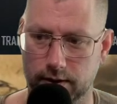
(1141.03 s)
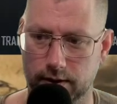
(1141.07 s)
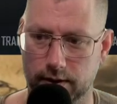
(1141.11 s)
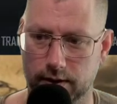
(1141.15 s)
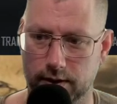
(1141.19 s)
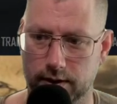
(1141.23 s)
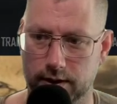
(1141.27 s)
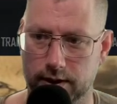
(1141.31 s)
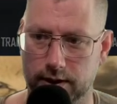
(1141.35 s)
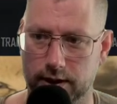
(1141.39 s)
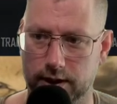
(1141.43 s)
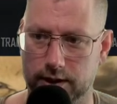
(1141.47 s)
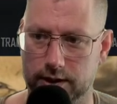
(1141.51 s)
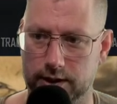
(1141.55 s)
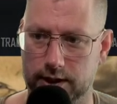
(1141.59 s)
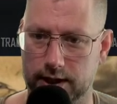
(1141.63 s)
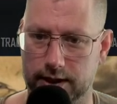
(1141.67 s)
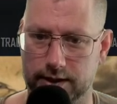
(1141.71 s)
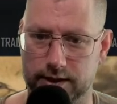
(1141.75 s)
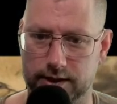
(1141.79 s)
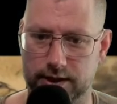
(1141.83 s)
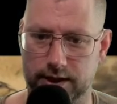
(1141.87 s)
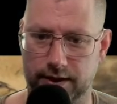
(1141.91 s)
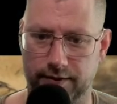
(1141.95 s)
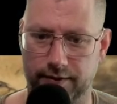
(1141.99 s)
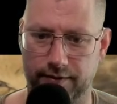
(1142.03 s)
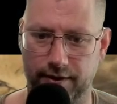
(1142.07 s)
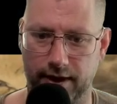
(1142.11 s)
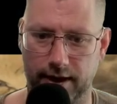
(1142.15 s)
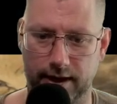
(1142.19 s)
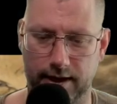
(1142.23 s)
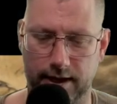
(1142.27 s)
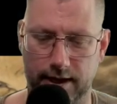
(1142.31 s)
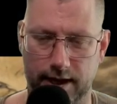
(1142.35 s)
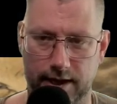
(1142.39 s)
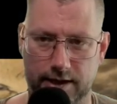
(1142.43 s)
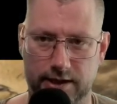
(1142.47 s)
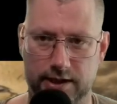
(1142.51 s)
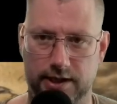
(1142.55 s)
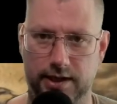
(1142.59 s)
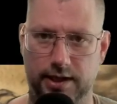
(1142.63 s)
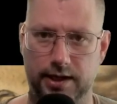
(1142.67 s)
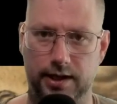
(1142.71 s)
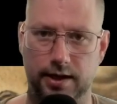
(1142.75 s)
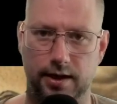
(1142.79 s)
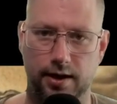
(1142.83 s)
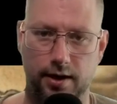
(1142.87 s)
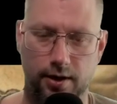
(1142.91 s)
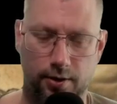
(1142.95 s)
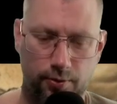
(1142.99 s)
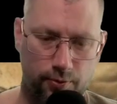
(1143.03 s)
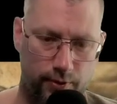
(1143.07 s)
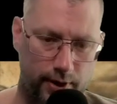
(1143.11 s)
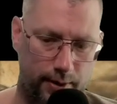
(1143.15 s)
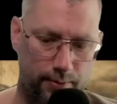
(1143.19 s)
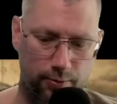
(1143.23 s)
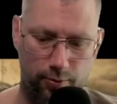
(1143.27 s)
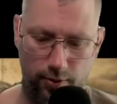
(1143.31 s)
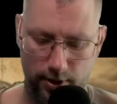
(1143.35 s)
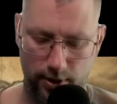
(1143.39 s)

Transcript: Yes, let's see if I can actually grab one.